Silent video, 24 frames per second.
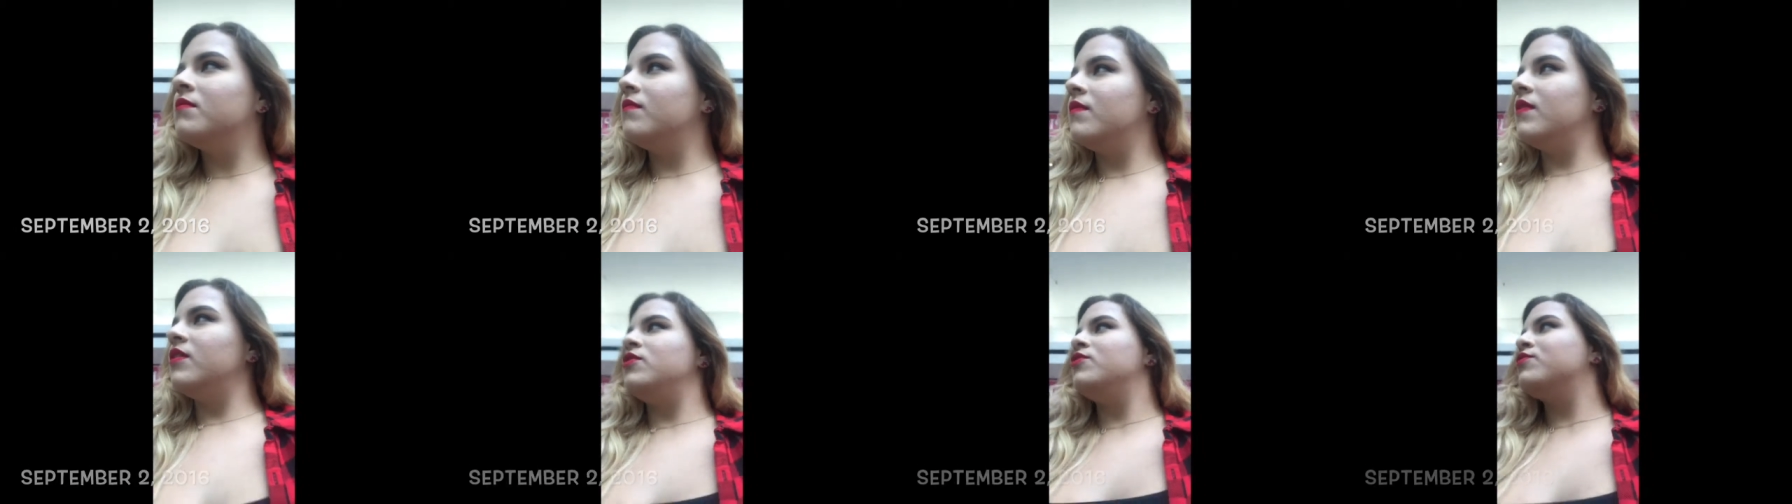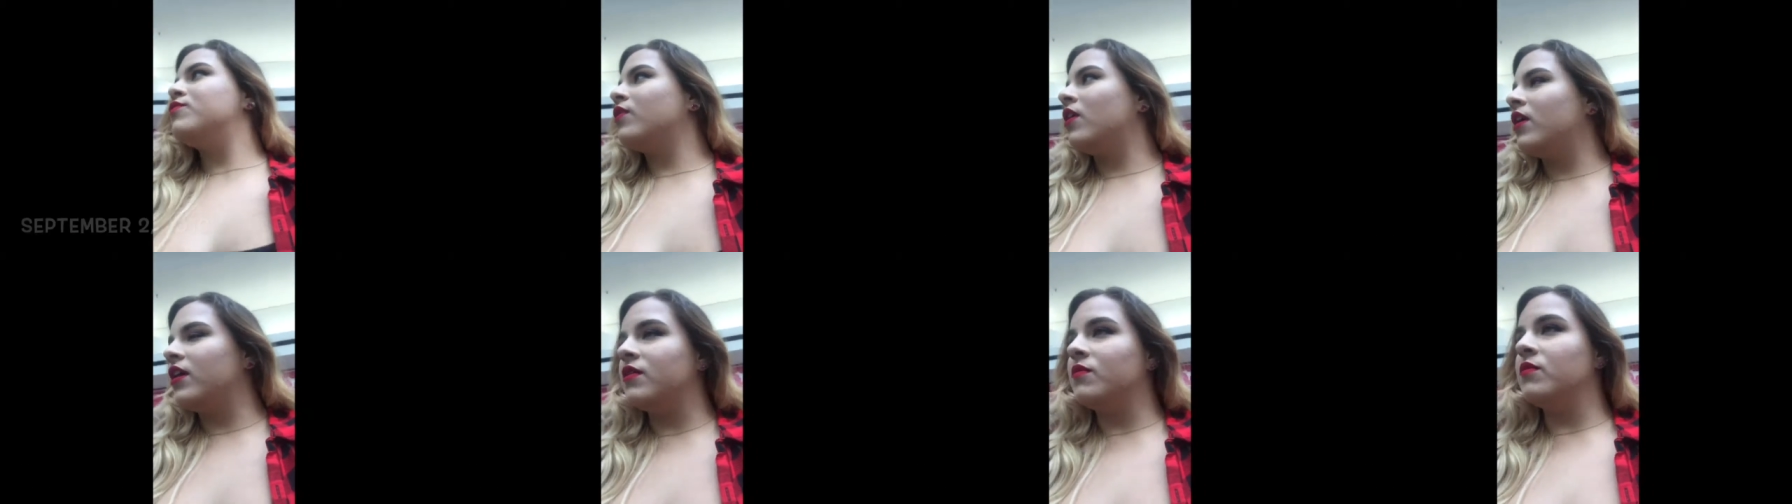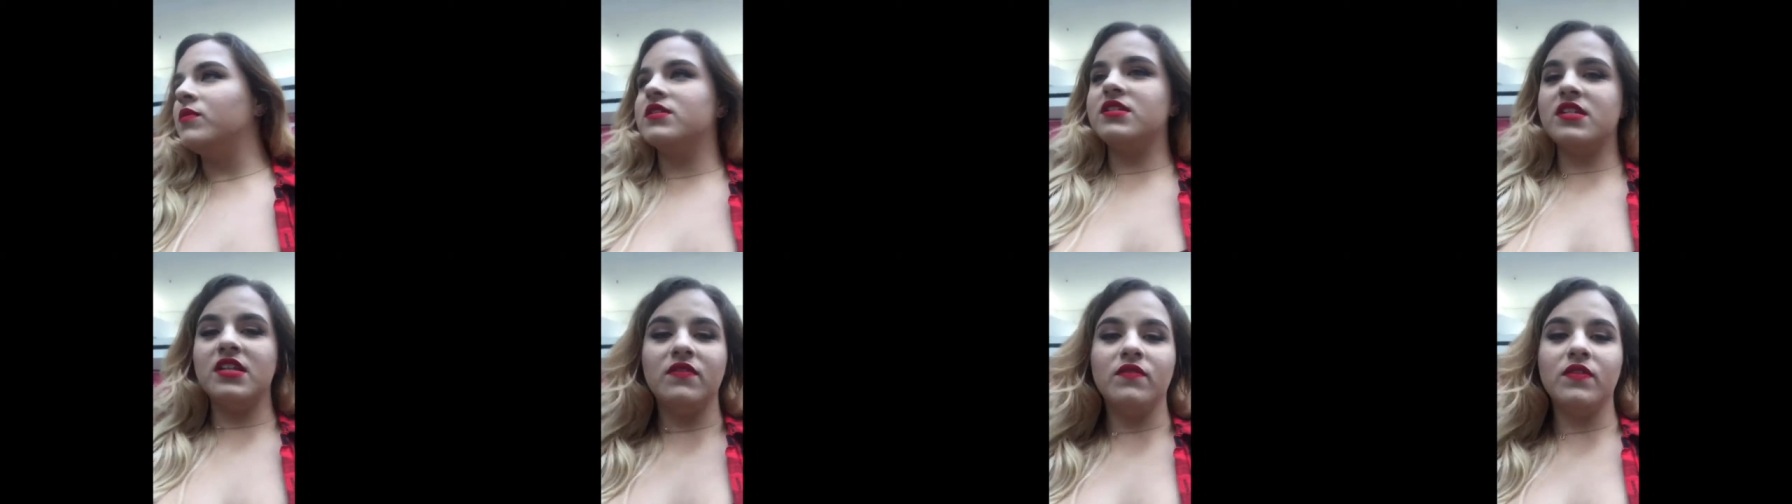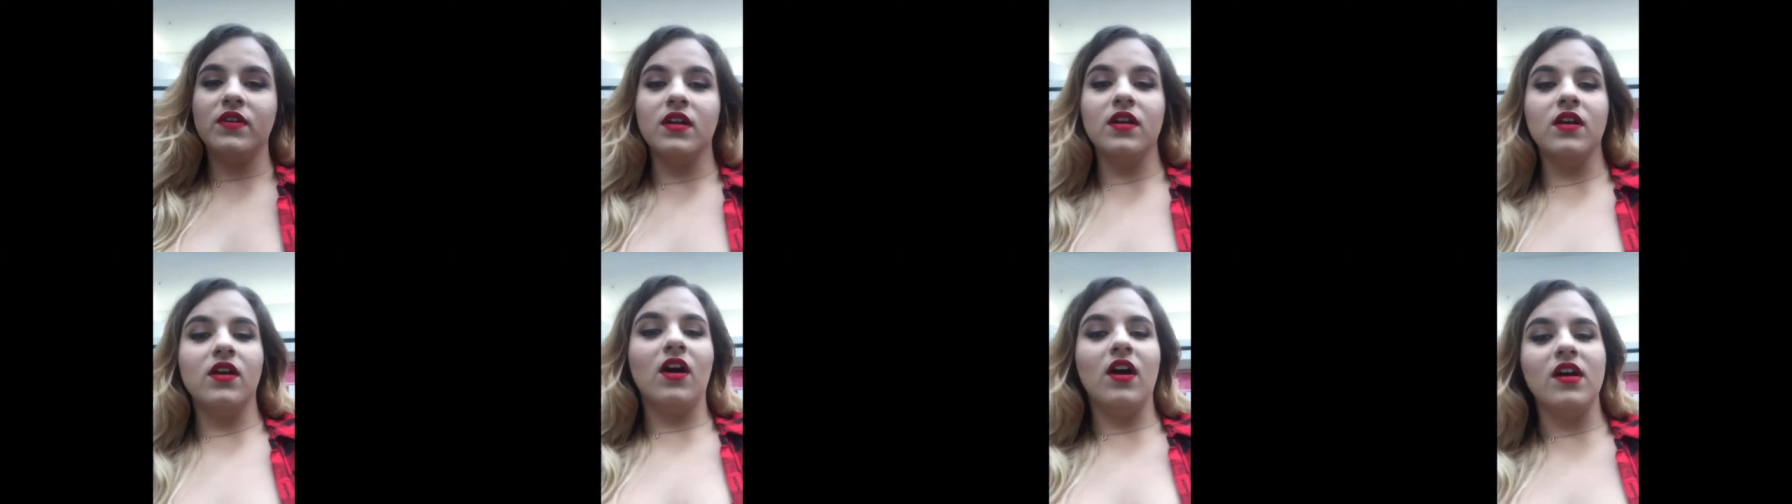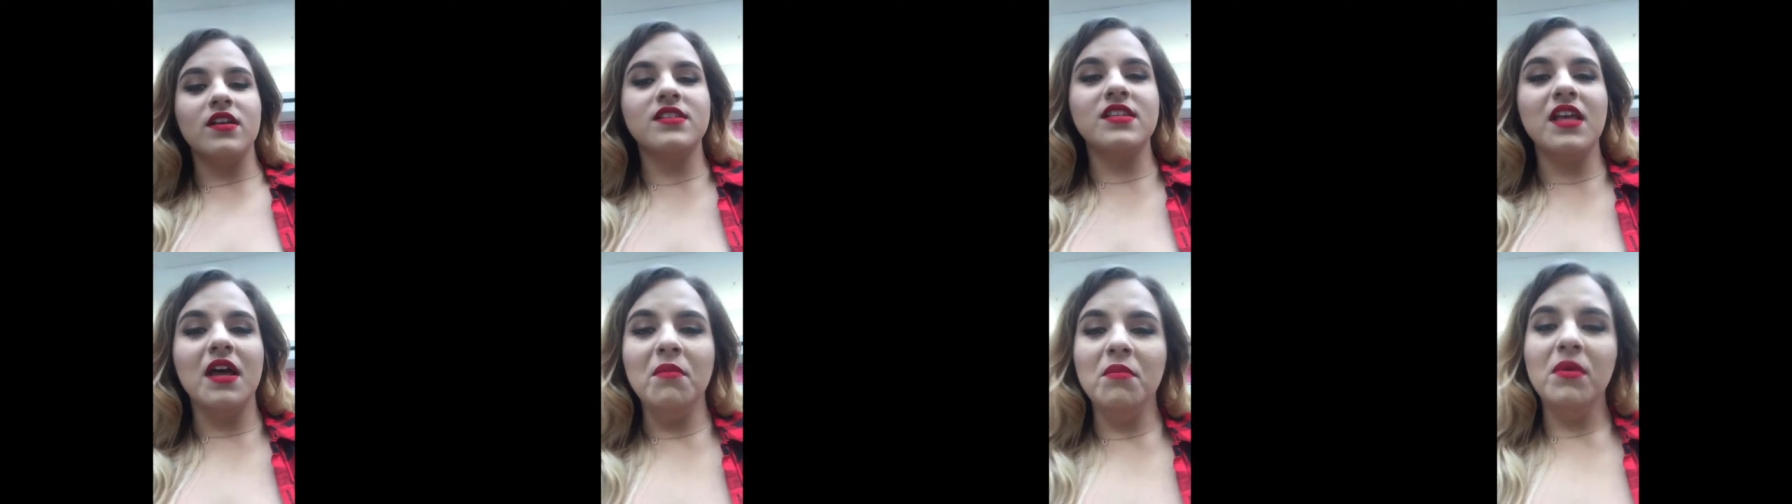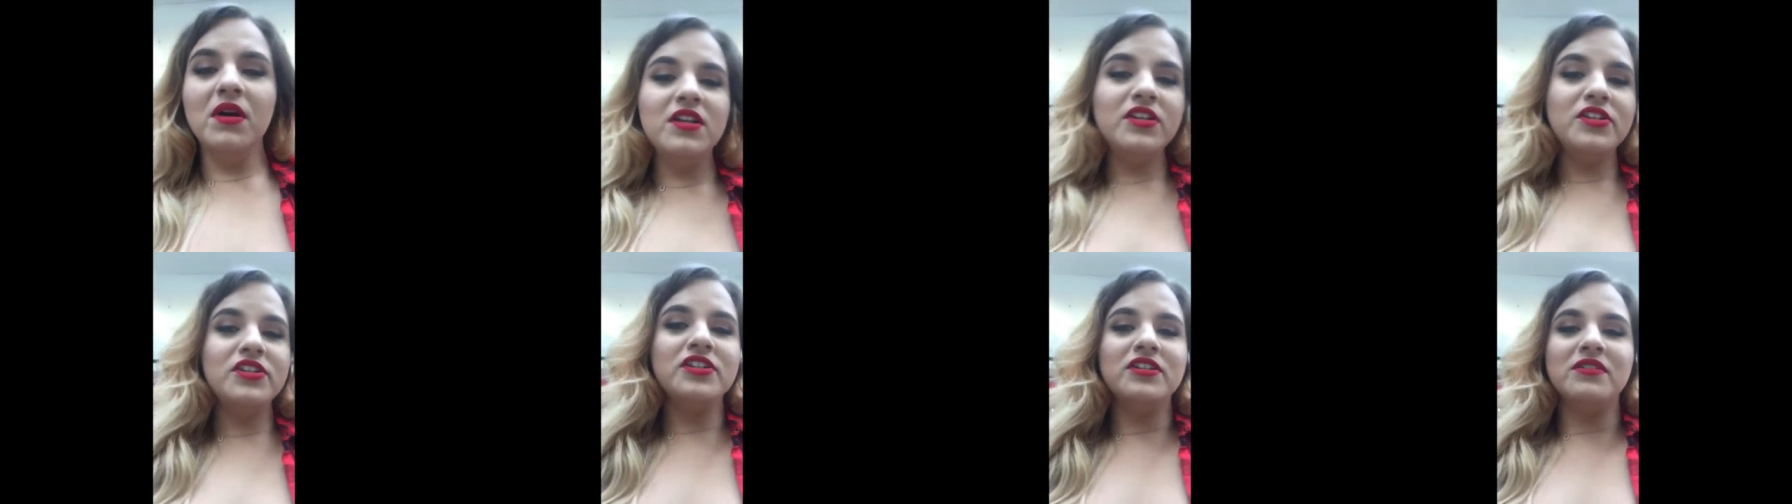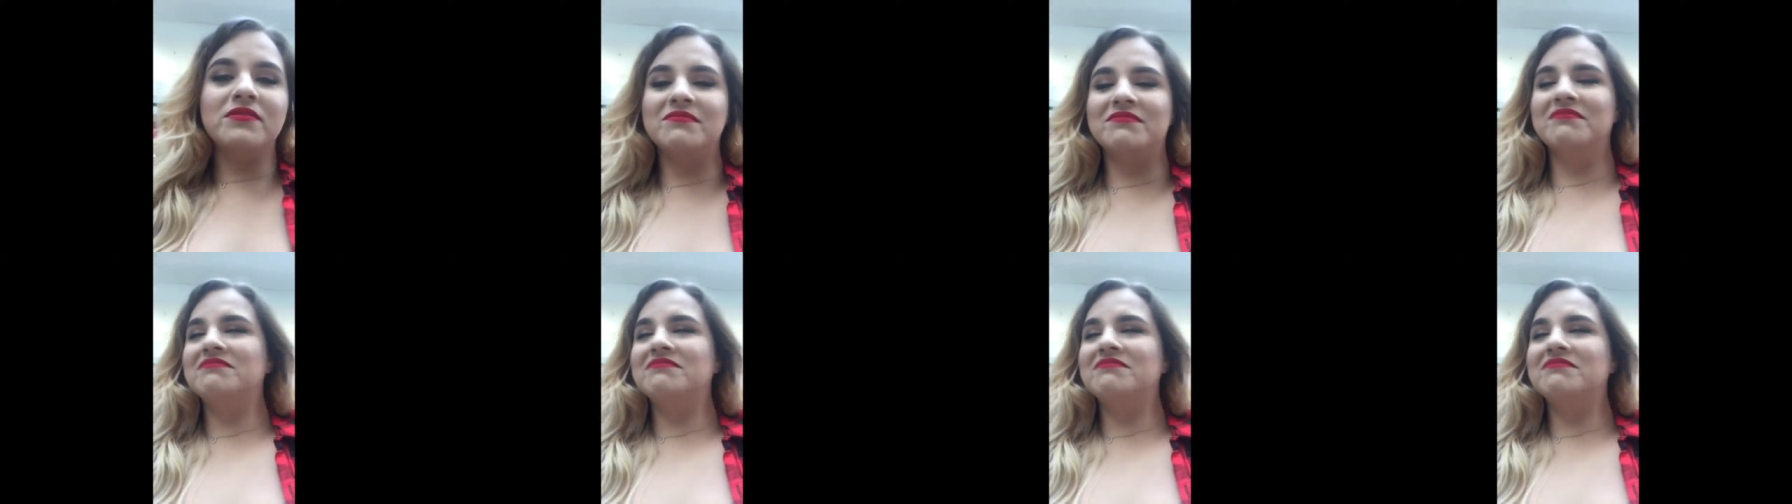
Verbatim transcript: and you thought it wasn't even going to cost that much.